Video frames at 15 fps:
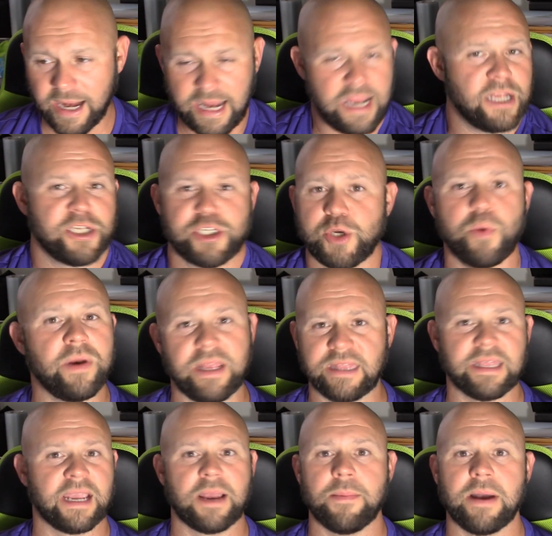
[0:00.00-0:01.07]
can't do
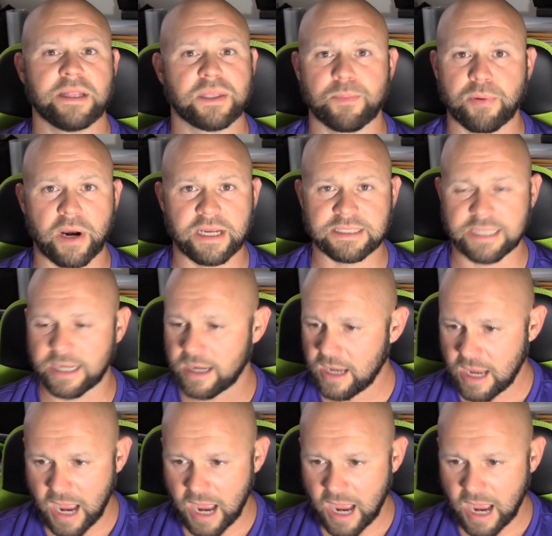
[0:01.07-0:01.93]
anything about the pricing.